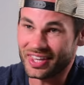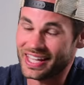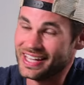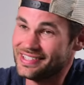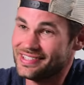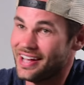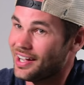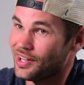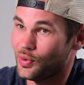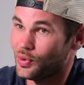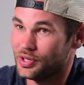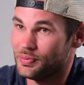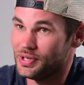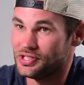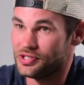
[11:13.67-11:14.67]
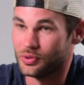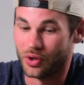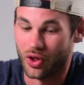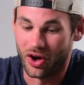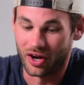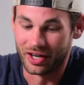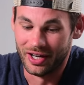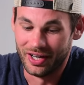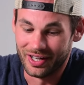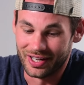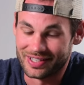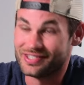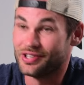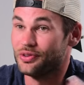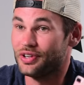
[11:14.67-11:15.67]
it's not going to be too long
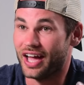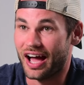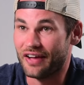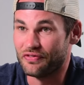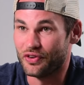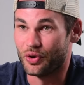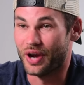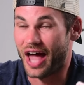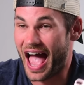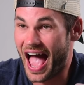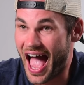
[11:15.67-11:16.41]
until the iPhone